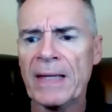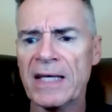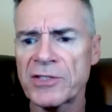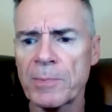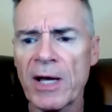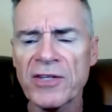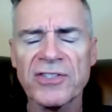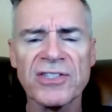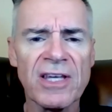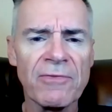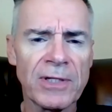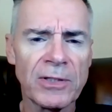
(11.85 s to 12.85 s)
It's about
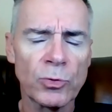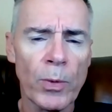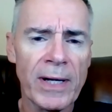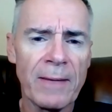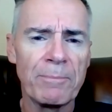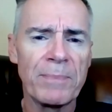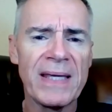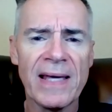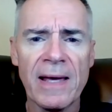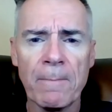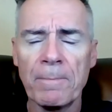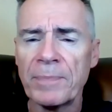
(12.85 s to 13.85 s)
seven twenty
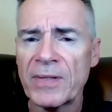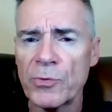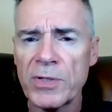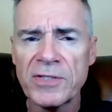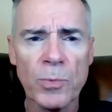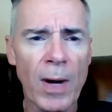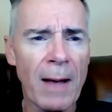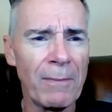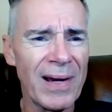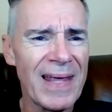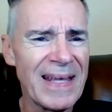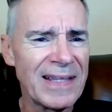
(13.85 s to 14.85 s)
p m The reason why I'm
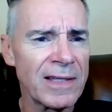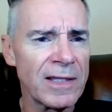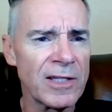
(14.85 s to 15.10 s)
late